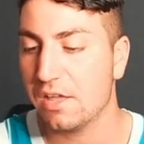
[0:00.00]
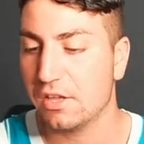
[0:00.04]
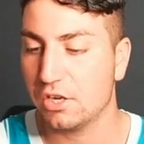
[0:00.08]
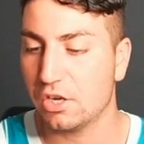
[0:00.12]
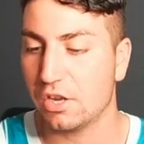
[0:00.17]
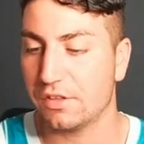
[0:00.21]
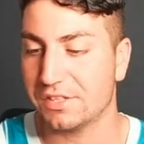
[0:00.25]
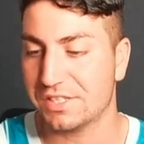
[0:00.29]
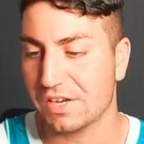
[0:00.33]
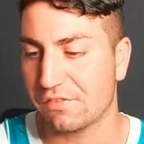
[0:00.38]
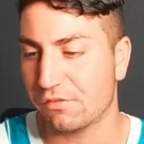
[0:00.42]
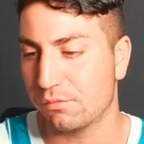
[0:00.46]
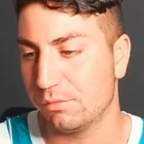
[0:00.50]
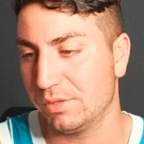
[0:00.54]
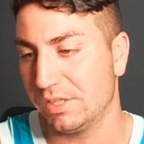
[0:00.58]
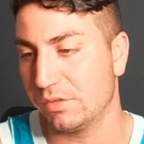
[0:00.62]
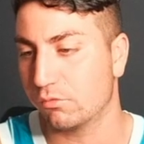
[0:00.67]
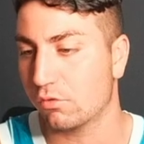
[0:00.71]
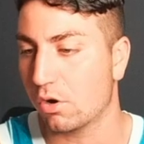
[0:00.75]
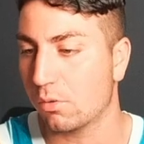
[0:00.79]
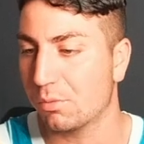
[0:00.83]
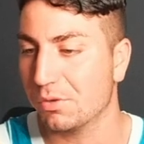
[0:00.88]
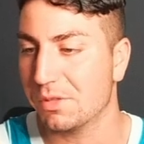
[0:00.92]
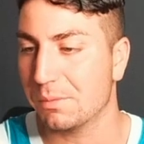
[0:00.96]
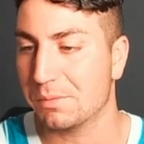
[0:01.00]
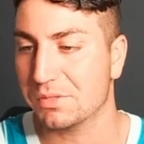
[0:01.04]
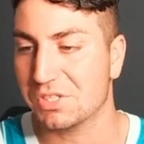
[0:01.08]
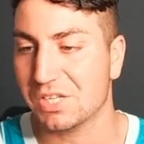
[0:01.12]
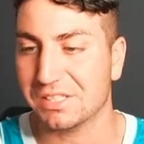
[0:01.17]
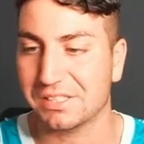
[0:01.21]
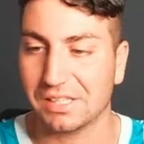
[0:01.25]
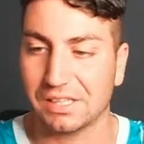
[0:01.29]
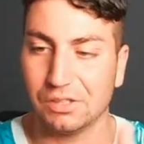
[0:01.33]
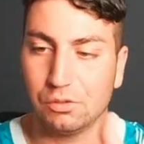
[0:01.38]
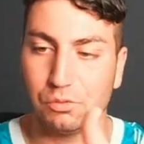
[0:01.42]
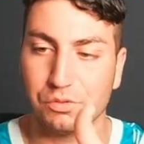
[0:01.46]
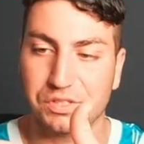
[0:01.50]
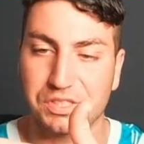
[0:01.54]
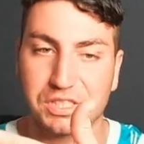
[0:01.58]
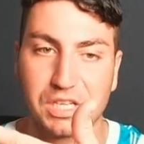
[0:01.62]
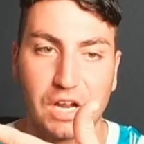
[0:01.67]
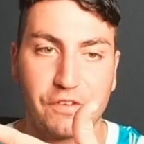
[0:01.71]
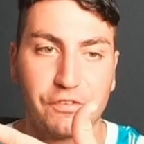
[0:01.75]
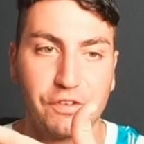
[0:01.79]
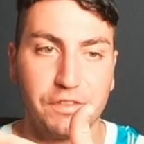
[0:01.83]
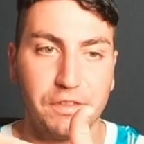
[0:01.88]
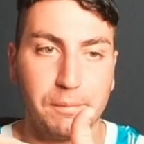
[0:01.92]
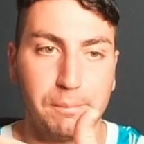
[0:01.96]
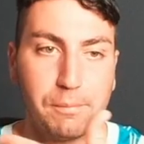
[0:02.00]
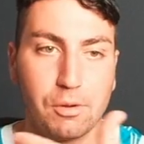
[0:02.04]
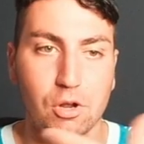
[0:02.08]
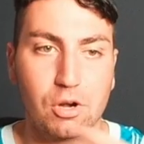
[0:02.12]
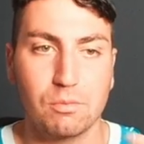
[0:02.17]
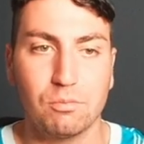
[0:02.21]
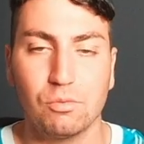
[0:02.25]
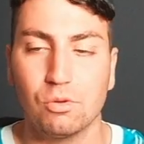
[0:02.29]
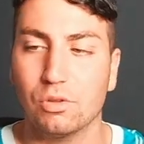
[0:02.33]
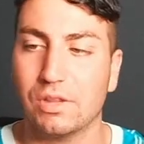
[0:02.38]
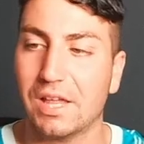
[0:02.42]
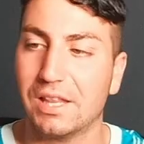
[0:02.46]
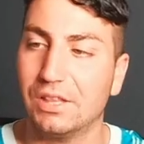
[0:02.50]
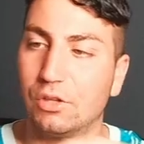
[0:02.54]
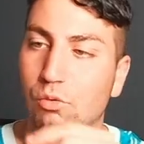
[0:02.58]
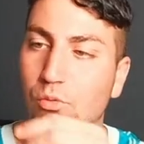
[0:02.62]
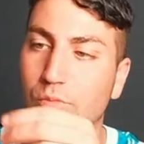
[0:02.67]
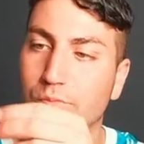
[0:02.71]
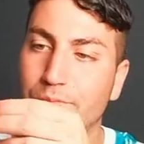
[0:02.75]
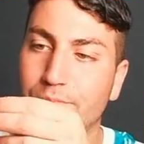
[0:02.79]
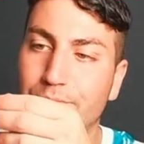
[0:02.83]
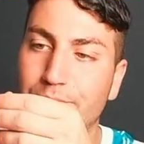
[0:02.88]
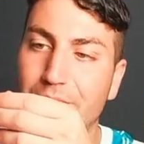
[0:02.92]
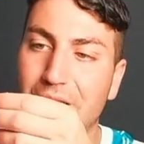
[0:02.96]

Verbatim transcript: you know, there's nothing really wrong with it besides that little scuff on the bottom or that little